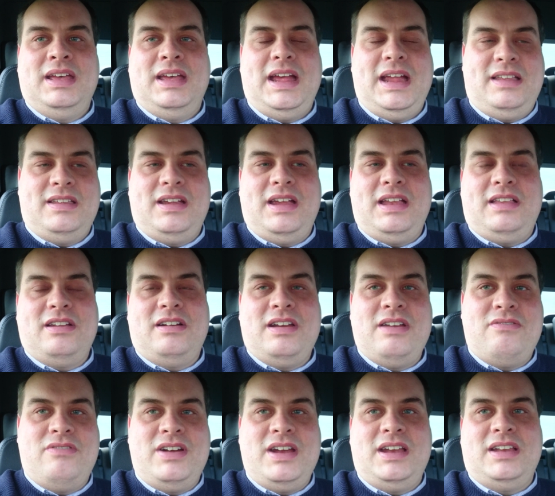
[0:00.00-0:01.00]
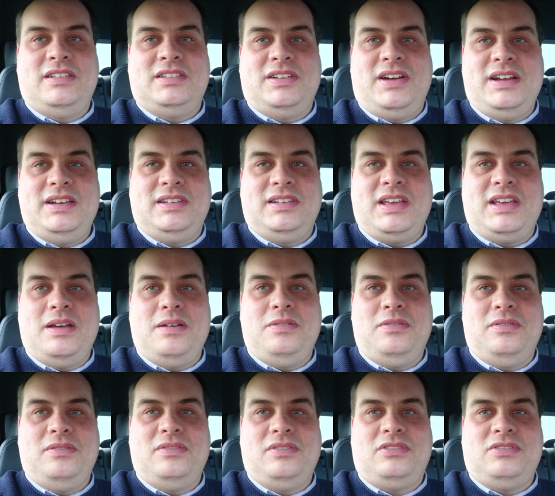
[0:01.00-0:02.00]
It's only really designed to
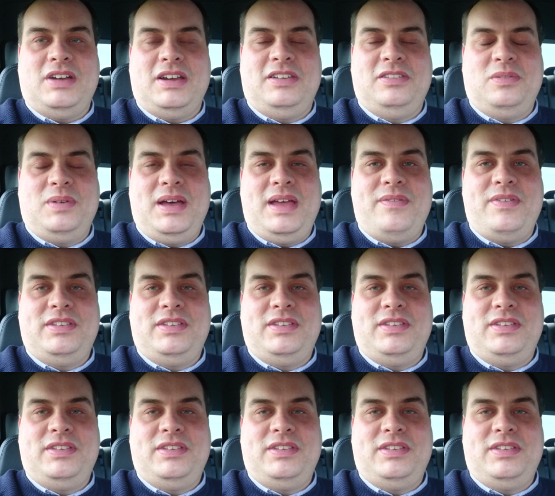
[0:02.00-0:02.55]
go straight away.